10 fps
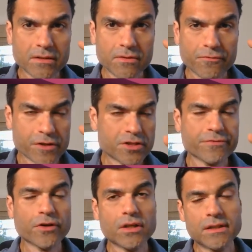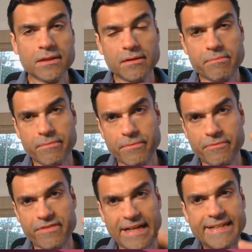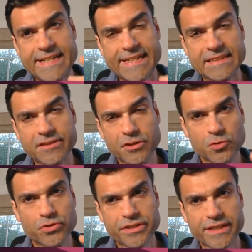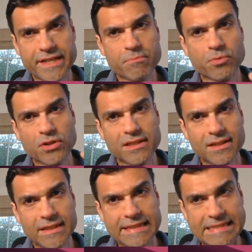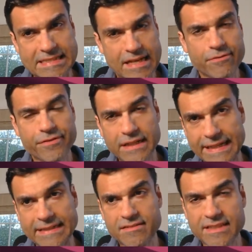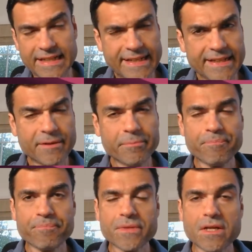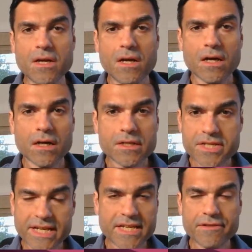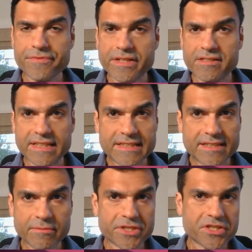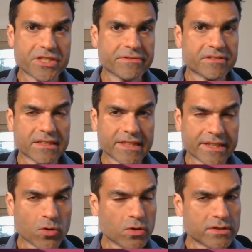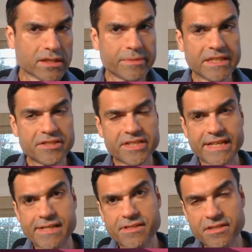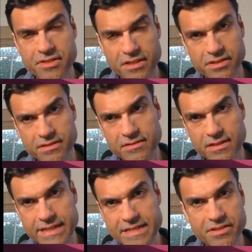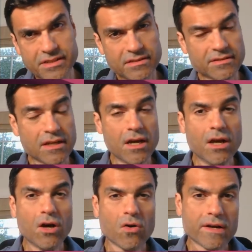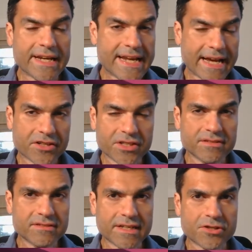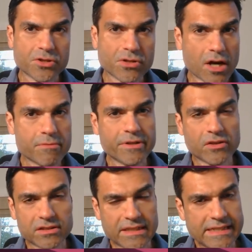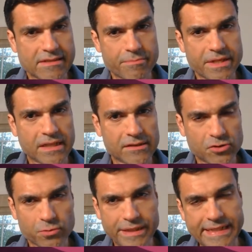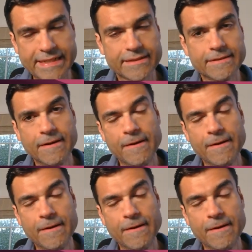first of all, validating the user input itself against an LLM, checking if there is anything mischievous in it, goals are being changed, instructions are dangerous, or any actions that should not be authorized are being asked to be taken.